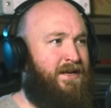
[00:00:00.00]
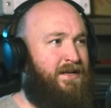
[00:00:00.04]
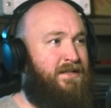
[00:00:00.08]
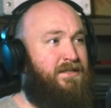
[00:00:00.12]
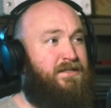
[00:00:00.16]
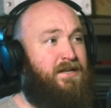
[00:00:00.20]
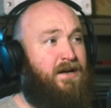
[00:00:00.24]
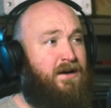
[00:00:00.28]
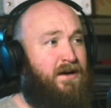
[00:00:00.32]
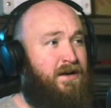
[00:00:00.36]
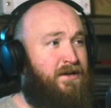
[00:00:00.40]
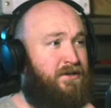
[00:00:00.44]
the
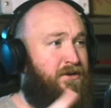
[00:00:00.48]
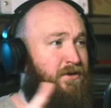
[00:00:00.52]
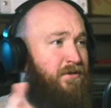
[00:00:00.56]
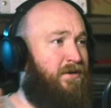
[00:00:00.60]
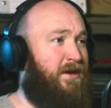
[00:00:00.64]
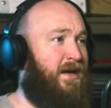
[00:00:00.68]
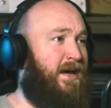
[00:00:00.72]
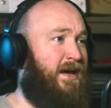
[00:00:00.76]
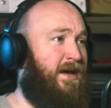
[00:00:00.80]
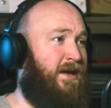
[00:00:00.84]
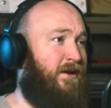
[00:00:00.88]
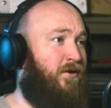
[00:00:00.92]
entire
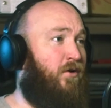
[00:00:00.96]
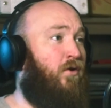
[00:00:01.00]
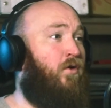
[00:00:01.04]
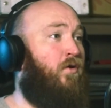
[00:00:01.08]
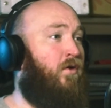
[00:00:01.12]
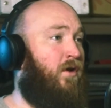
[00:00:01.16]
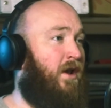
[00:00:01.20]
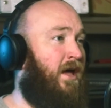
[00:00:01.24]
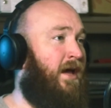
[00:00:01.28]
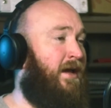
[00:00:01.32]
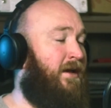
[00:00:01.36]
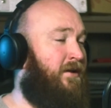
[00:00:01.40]
UK
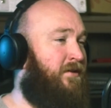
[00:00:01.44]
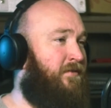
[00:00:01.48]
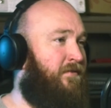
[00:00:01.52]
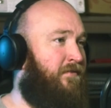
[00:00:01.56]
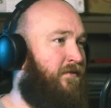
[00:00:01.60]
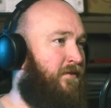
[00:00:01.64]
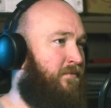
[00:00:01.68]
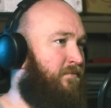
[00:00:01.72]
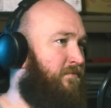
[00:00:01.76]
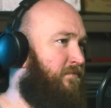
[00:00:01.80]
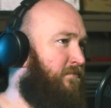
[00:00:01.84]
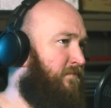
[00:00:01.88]
or like
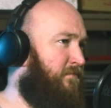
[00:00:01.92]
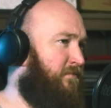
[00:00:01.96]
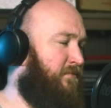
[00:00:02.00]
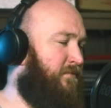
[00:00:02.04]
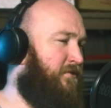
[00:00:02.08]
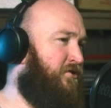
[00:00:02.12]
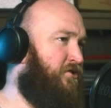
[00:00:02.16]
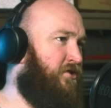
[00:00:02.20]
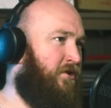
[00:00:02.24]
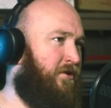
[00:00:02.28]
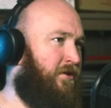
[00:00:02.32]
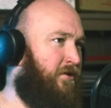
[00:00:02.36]
from
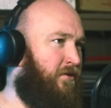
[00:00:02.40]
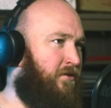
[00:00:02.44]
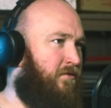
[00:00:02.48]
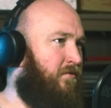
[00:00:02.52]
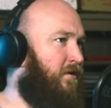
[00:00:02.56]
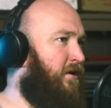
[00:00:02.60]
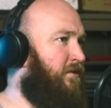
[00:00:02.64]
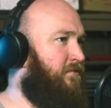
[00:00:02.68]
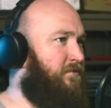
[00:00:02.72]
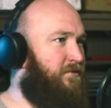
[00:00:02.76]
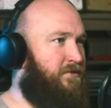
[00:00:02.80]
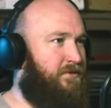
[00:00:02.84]
John
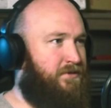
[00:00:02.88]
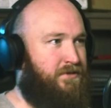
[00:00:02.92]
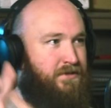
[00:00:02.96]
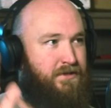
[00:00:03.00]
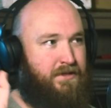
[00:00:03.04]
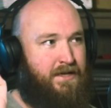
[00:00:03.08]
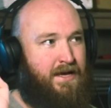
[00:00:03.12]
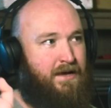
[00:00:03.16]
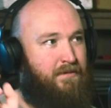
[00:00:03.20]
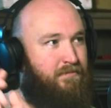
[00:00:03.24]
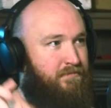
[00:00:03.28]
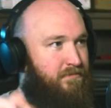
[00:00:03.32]
O'Groats
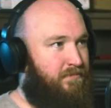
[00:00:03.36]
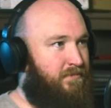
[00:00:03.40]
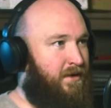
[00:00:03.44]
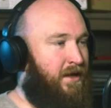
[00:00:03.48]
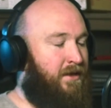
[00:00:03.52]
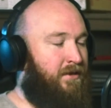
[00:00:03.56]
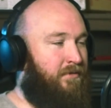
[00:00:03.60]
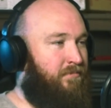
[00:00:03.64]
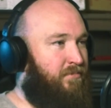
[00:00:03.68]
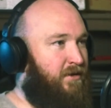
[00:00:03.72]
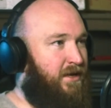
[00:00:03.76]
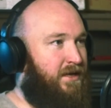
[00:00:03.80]
to that
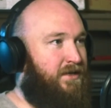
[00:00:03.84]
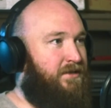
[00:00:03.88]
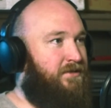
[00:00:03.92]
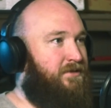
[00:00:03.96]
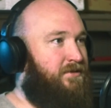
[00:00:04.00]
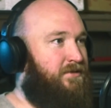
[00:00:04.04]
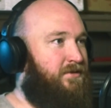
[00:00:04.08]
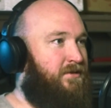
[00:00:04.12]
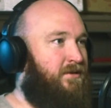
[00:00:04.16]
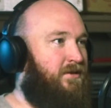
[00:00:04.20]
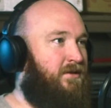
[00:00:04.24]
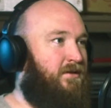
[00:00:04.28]
other
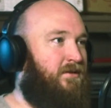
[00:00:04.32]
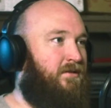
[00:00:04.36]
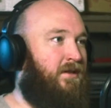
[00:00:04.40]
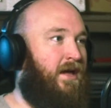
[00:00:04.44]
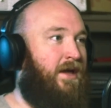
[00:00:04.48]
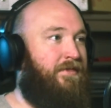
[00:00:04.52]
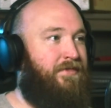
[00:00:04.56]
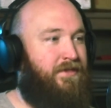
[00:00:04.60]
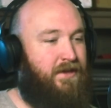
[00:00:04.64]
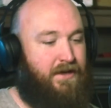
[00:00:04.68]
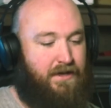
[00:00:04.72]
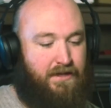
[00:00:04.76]
place.
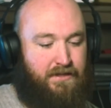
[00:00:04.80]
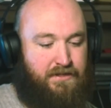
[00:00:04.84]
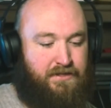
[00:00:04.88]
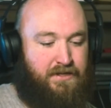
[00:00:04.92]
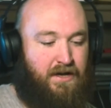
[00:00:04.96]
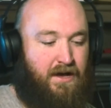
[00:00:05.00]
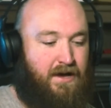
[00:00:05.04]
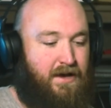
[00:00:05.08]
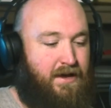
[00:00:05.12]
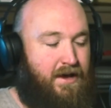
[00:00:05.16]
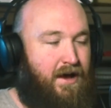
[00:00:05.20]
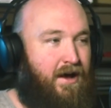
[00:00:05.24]
Like the
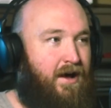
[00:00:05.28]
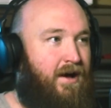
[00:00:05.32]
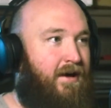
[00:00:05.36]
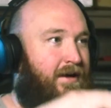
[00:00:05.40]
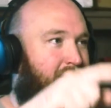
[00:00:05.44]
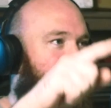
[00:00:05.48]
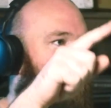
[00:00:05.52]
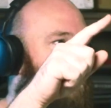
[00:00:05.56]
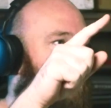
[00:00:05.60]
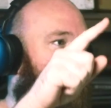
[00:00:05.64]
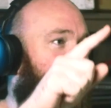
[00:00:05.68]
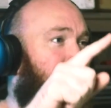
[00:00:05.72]
entire
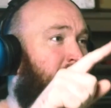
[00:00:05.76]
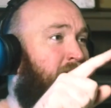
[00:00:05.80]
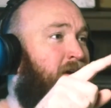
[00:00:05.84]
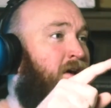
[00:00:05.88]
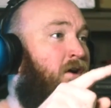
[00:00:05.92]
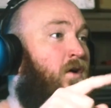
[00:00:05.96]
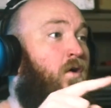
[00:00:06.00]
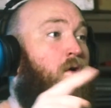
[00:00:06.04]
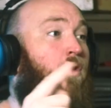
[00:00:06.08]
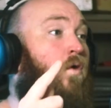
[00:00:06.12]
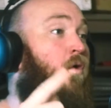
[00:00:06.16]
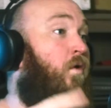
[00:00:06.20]
height of it,
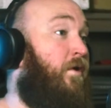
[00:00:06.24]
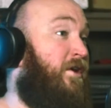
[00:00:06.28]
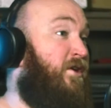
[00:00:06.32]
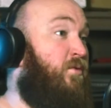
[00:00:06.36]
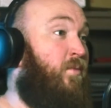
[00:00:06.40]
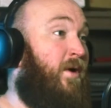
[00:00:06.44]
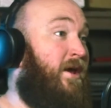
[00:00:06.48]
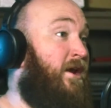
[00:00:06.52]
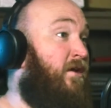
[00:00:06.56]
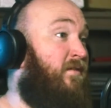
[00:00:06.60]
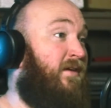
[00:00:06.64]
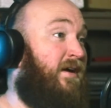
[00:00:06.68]
or
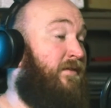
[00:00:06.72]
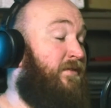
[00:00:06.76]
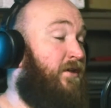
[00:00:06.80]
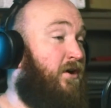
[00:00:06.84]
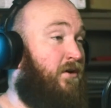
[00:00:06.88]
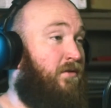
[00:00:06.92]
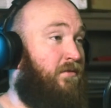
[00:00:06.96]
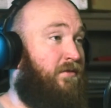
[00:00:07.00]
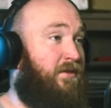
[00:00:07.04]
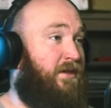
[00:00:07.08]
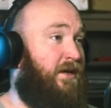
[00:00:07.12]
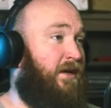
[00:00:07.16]
he went around
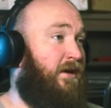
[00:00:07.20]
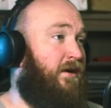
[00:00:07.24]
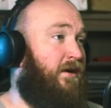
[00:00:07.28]
the whole thing.